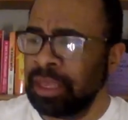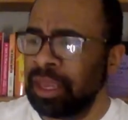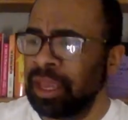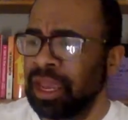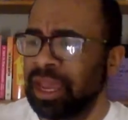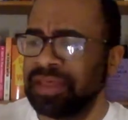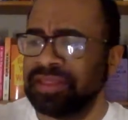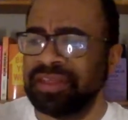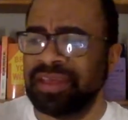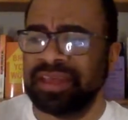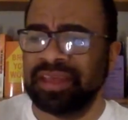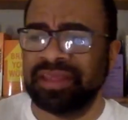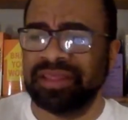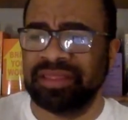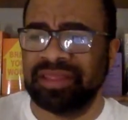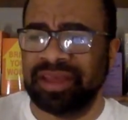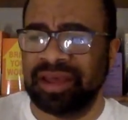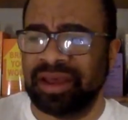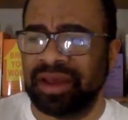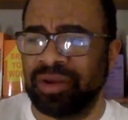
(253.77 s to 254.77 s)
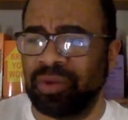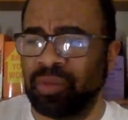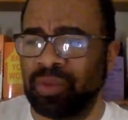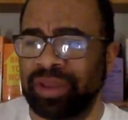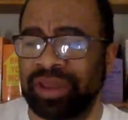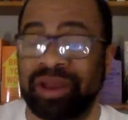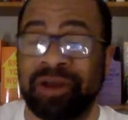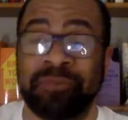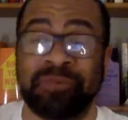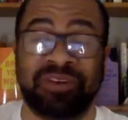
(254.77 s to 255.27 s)
And then the
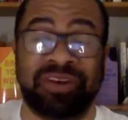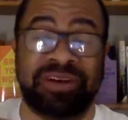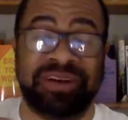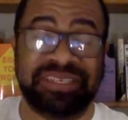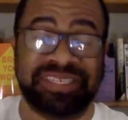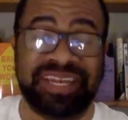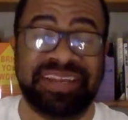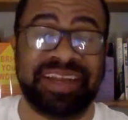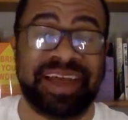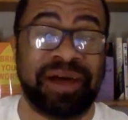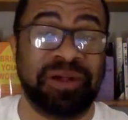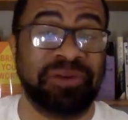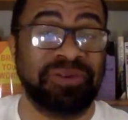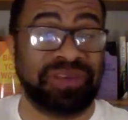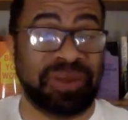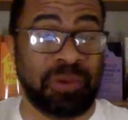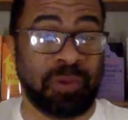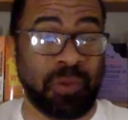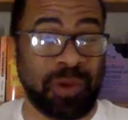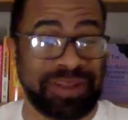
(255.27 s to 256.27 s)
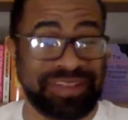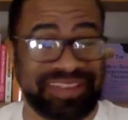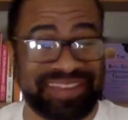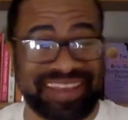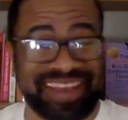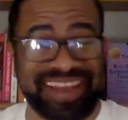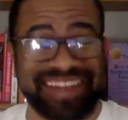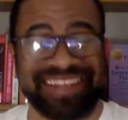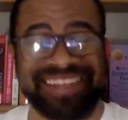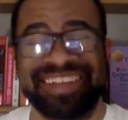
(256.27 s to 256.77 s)
week, I'm sorry, ten dollars and one
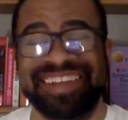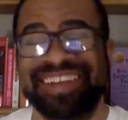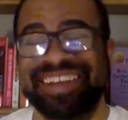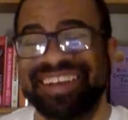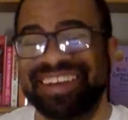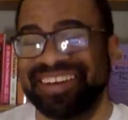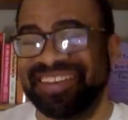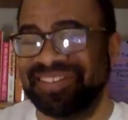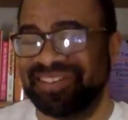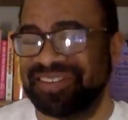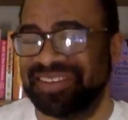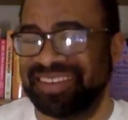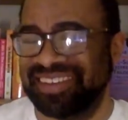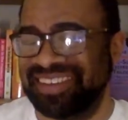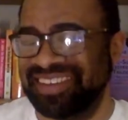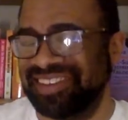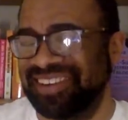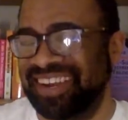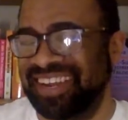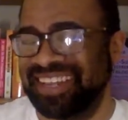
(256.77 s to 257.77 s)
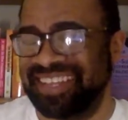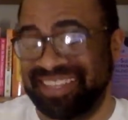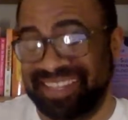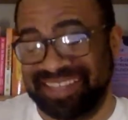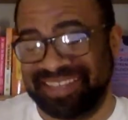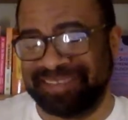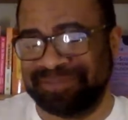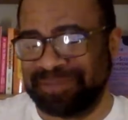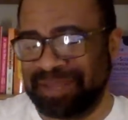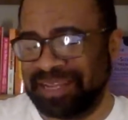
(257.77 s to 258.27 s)
cent, right? 'Cause
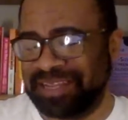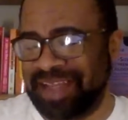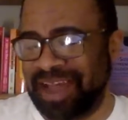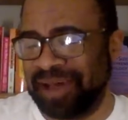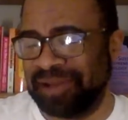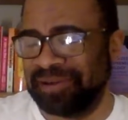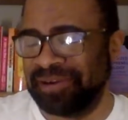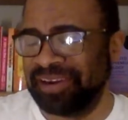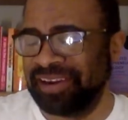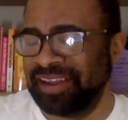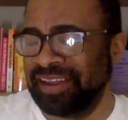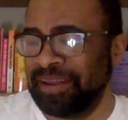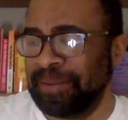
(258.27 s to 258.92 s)
it's a dollar.